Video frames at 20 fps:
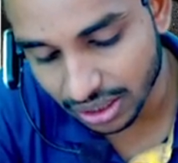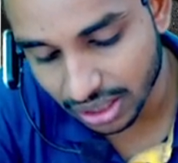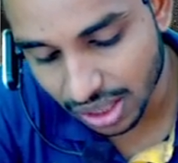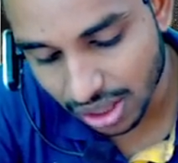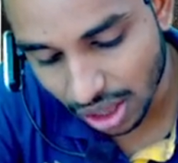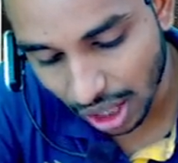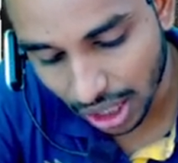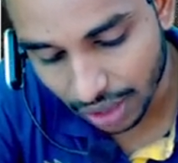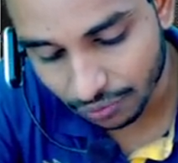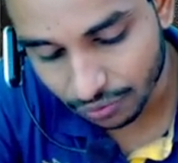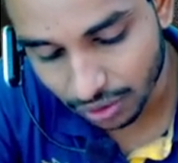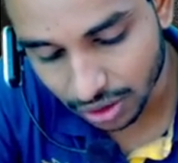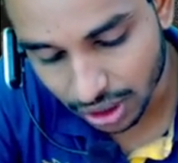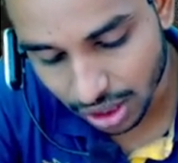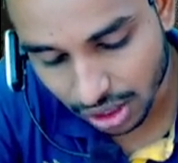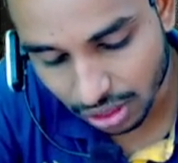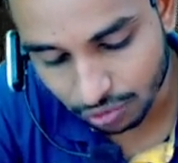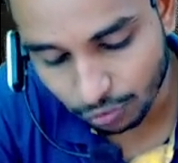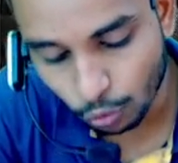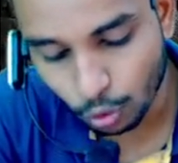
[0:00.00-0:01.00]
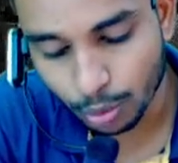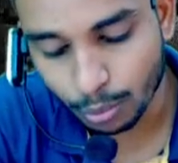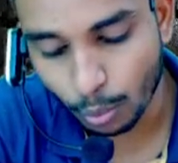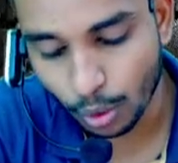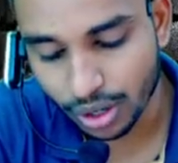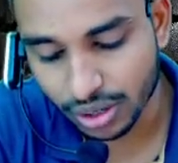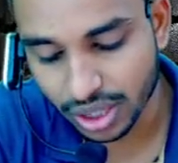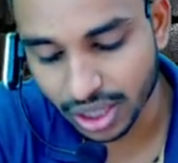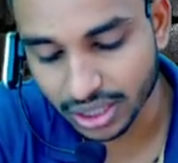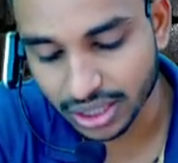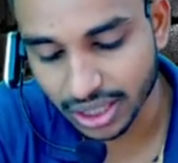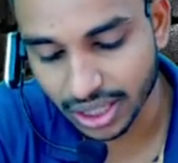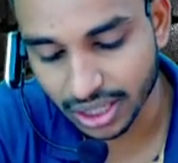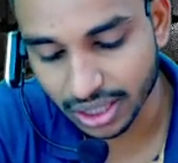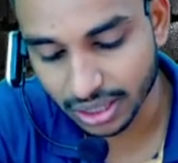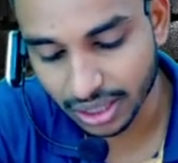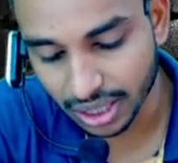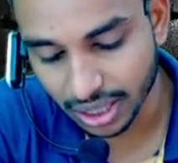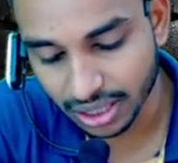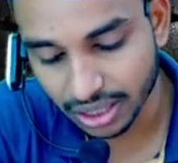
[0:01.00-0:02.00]
these 4 points are
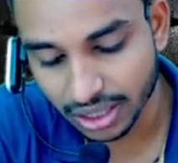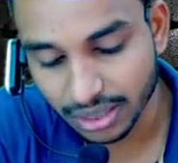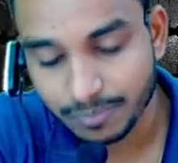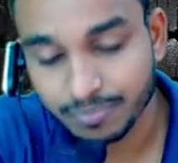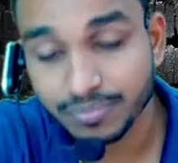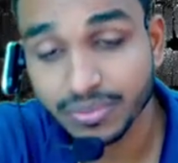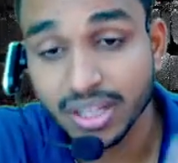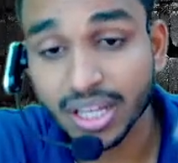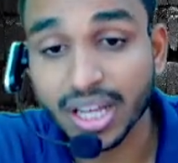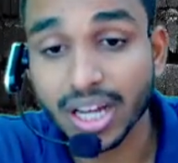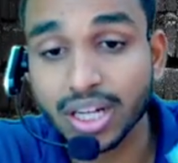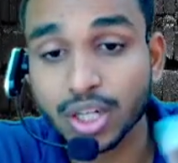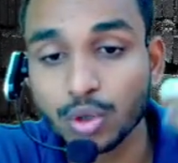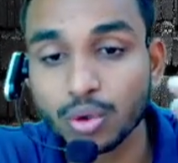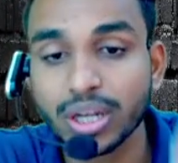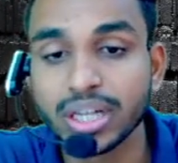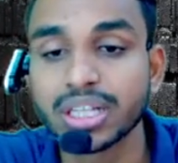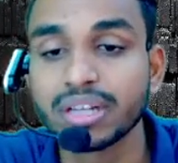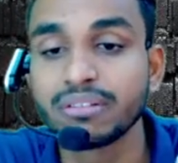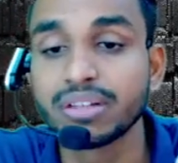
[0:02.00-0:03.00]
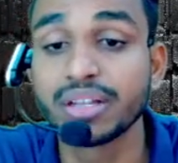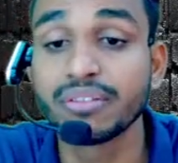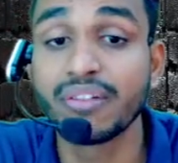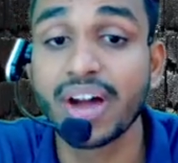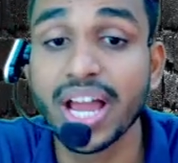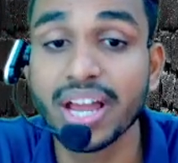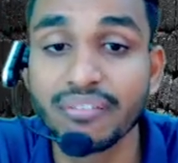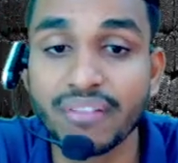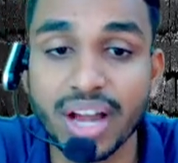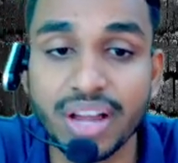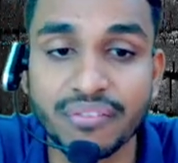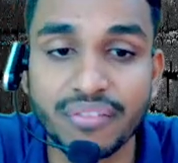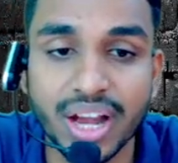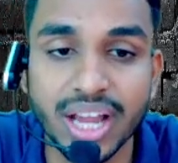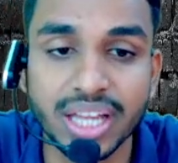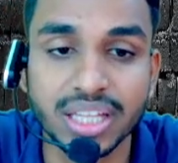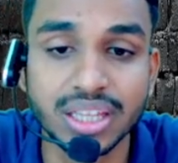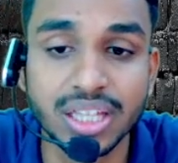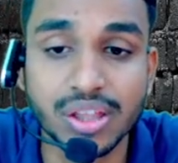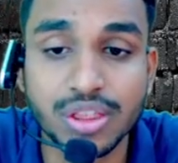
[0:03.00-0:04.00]
there in the control activity.
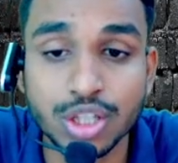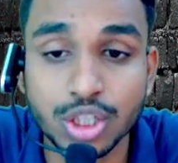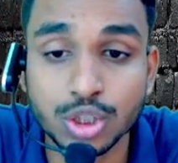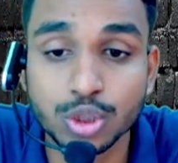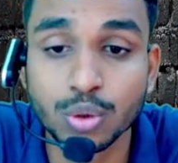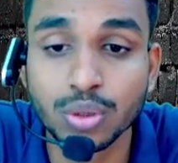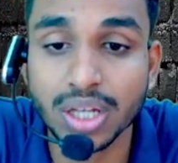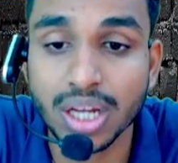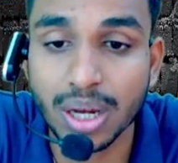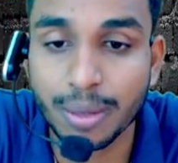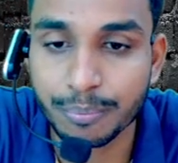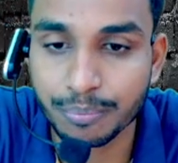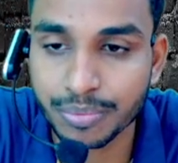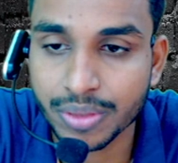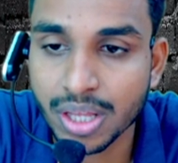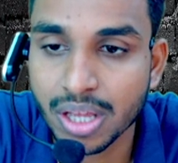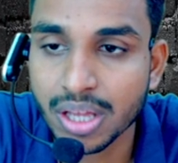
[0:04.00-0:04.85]
Why? This should come.